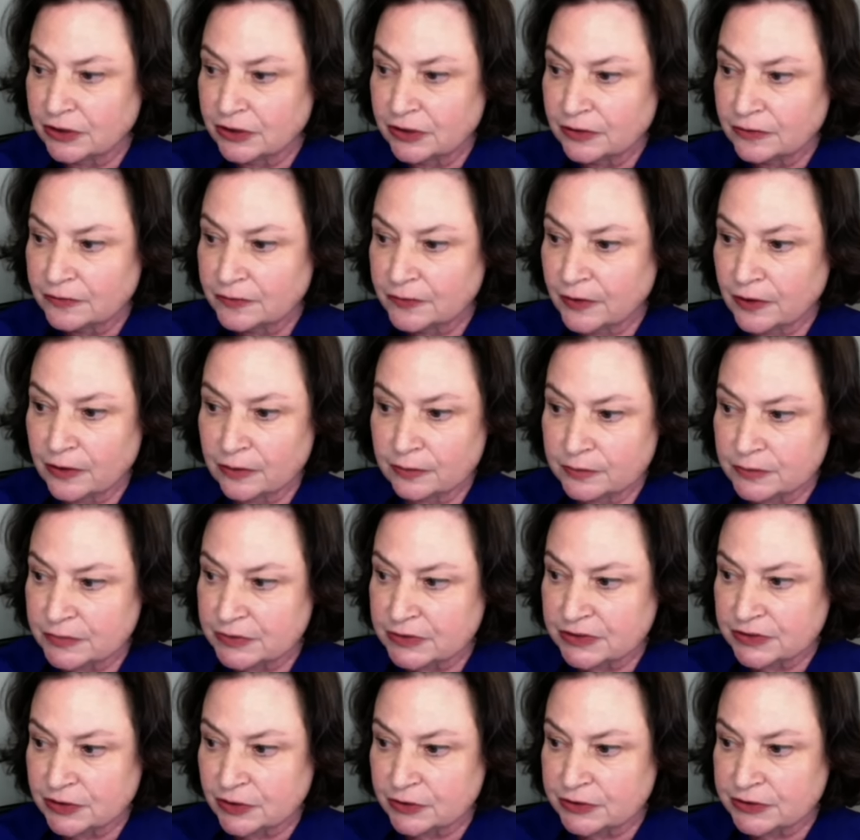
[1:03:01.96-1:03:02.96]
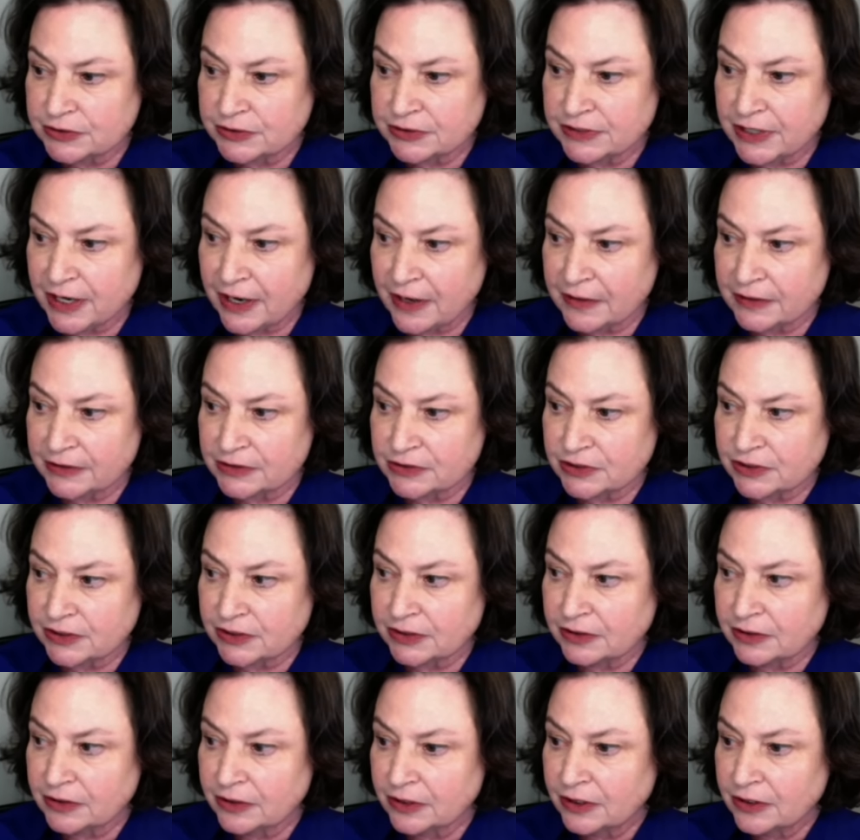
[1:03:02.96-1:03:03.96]
from
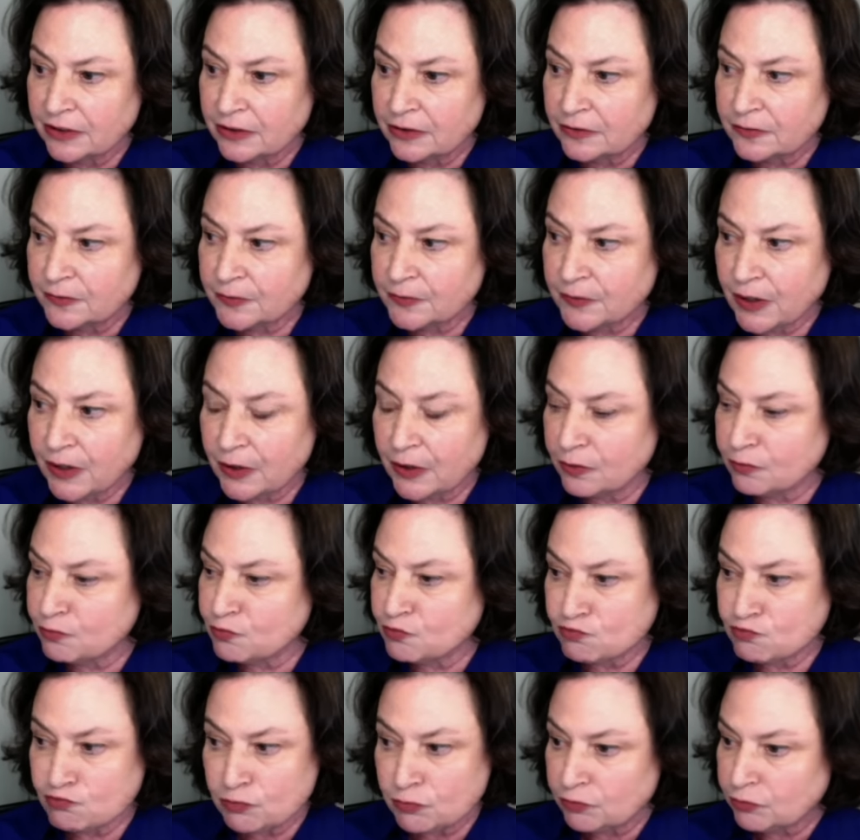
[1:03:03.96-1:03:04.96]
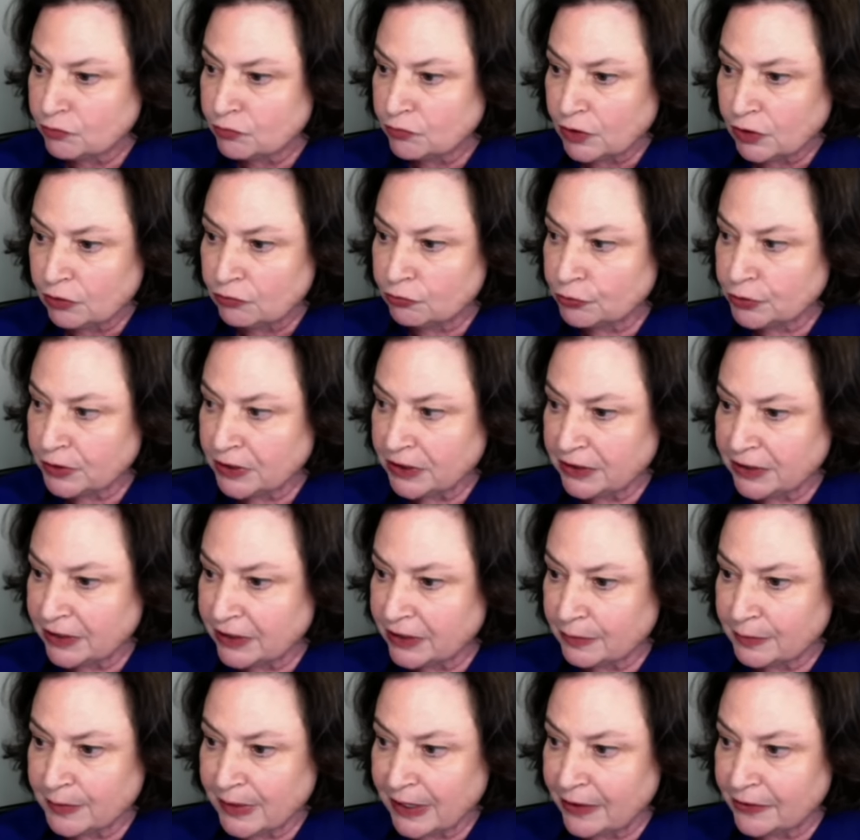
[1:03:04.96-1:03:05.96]
sociology, from reading
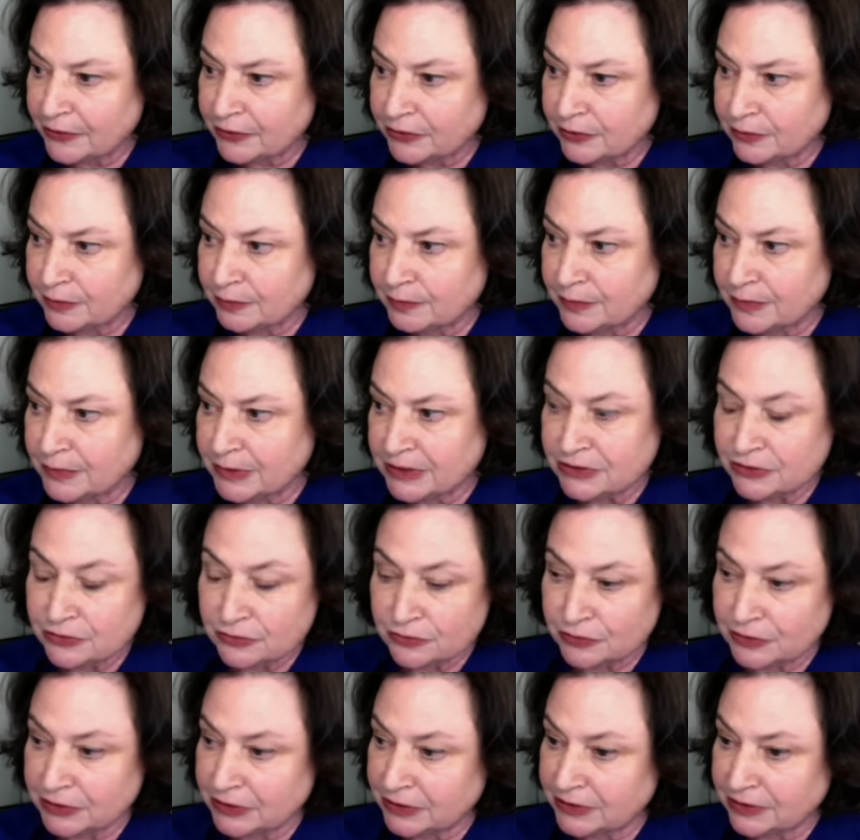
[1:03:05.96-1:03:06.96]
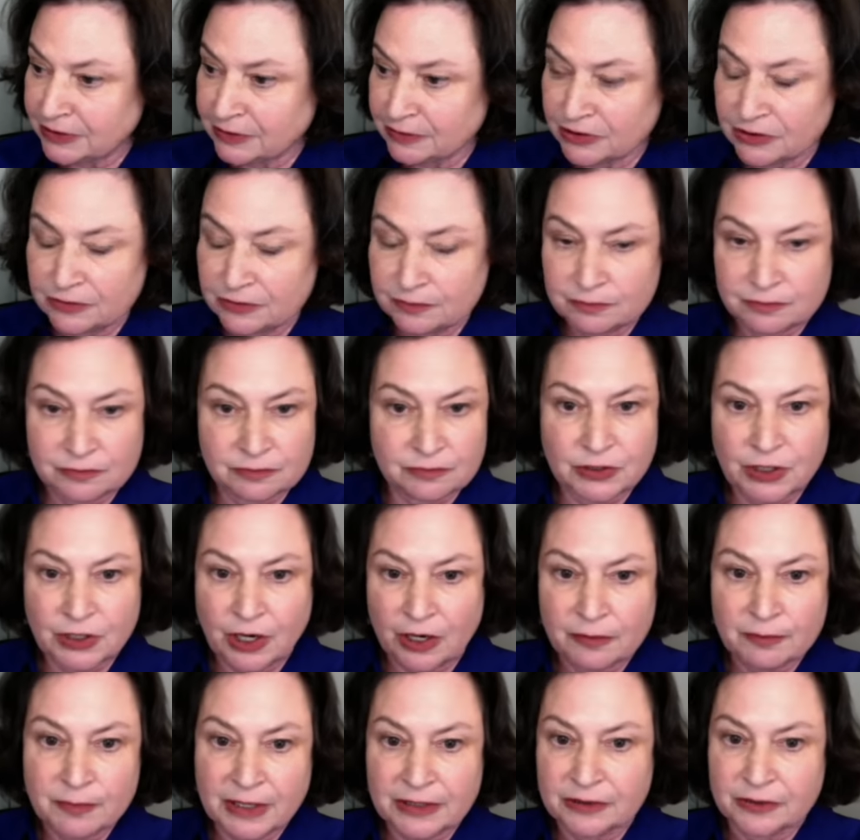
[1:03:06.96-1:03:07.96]
about the misery that
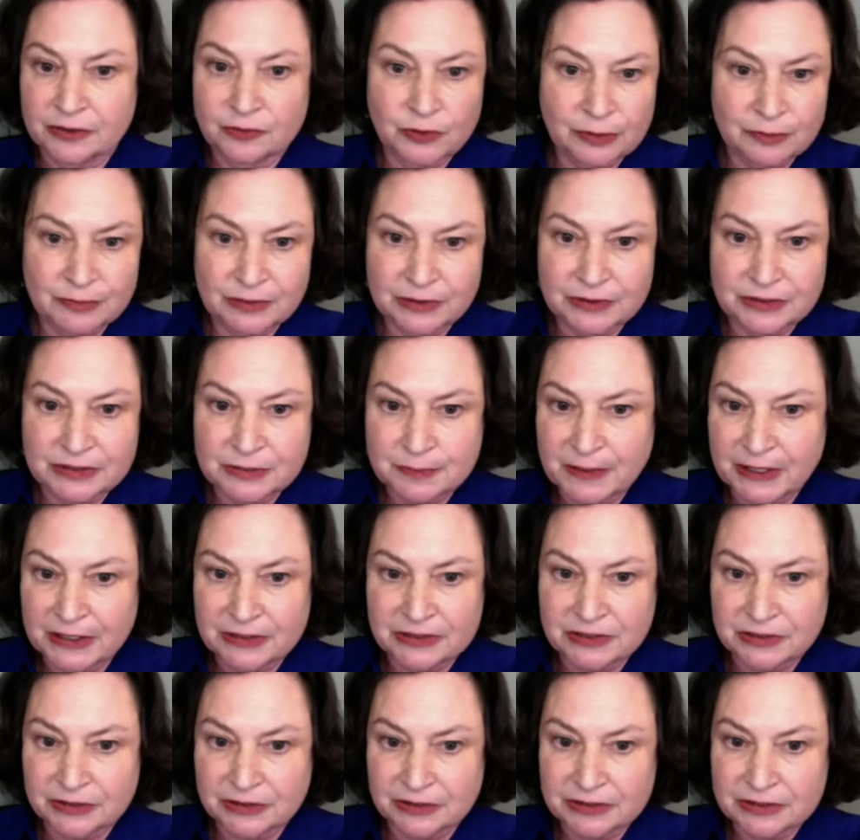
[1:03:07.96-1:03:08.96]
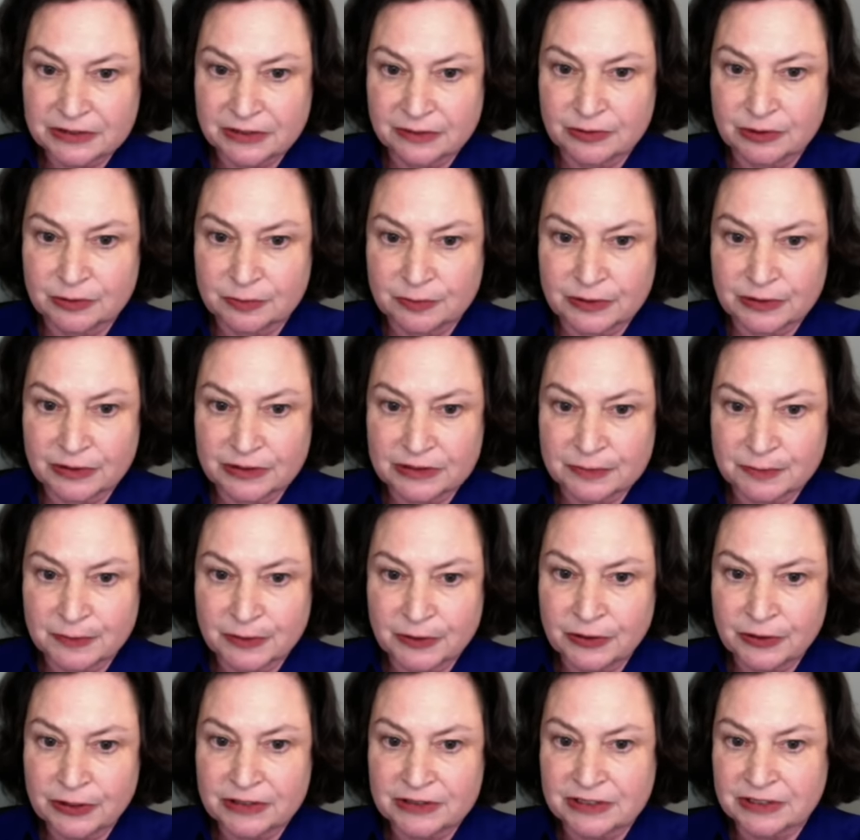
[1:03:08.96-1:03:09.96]
young men and women especially seem to be
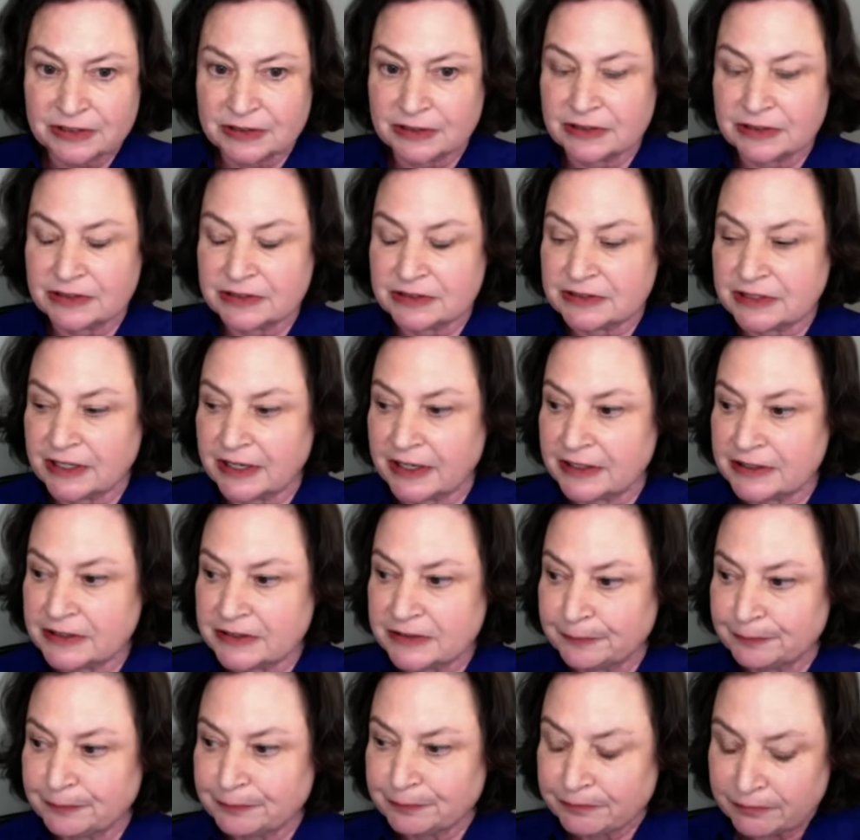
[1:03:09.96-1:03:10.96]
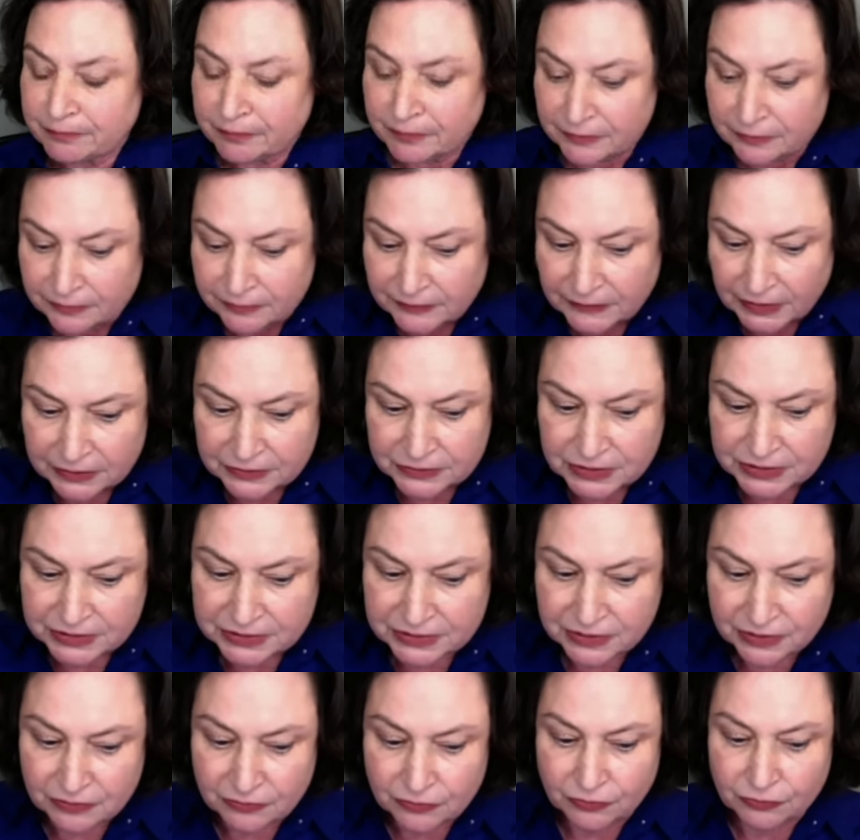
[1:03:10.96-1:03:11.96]
experiencing these days, and
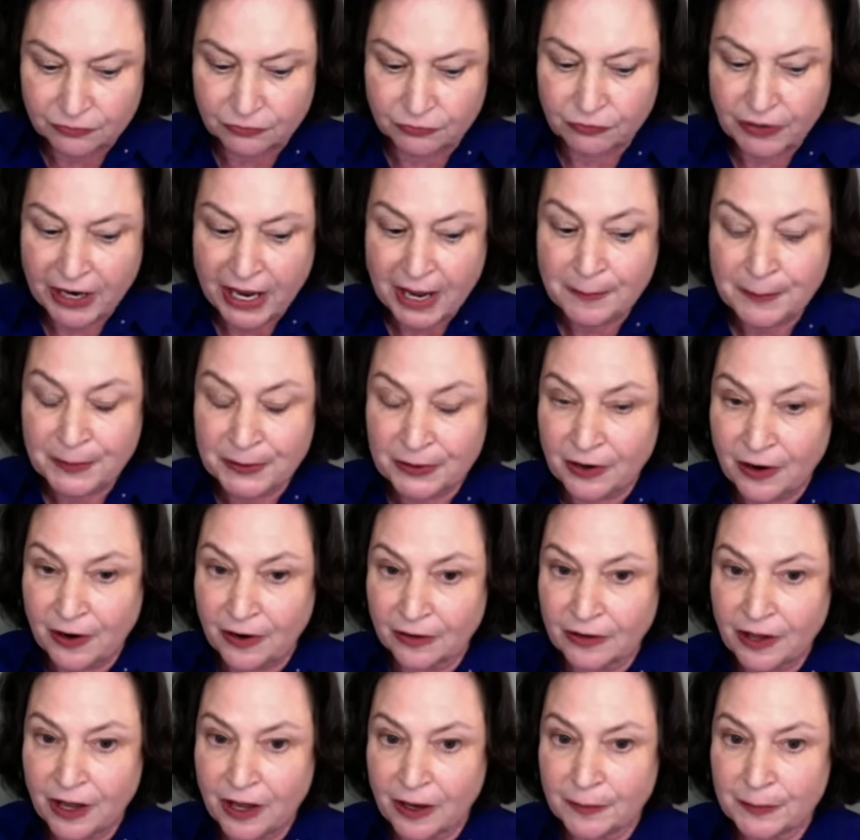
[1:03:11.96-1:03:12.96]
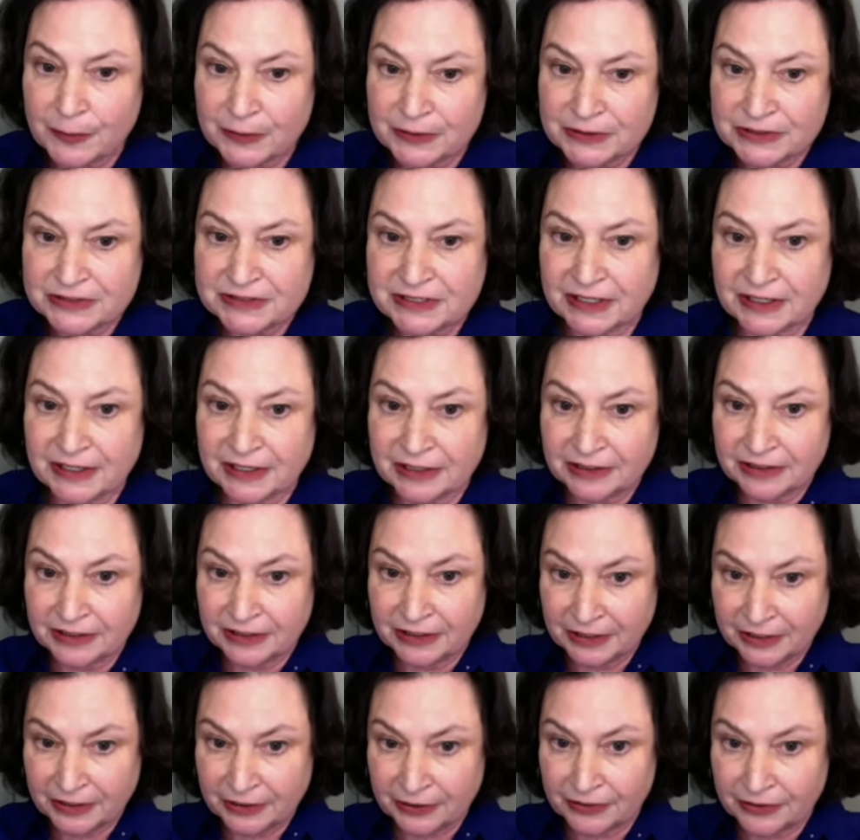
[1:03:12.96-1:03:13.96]
just wrap it all up and say,
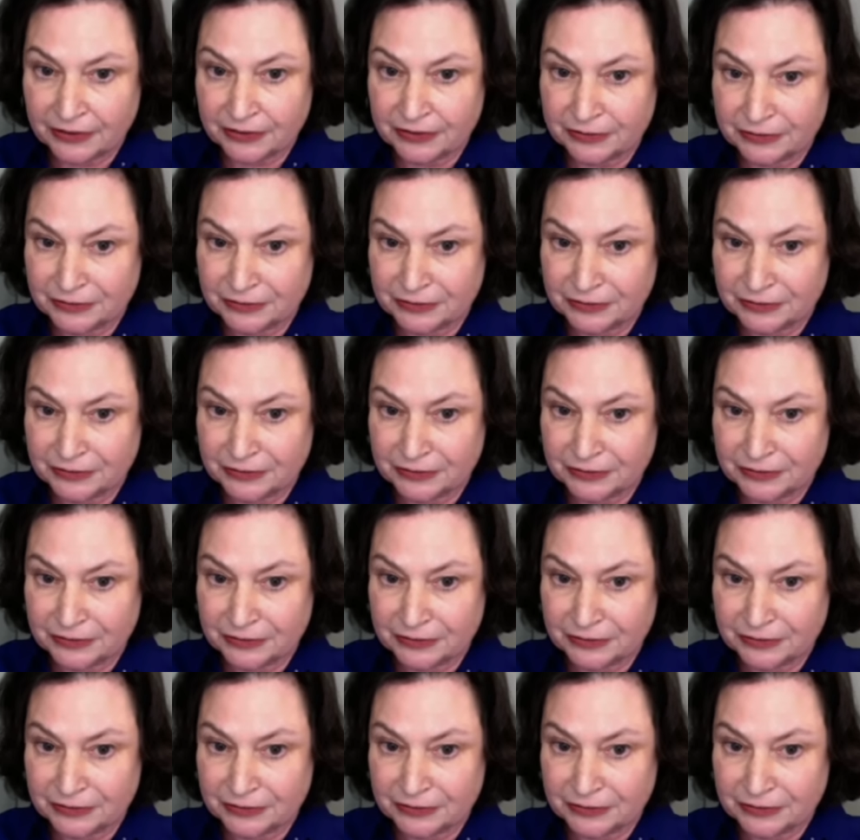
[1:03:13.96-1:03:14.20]
here,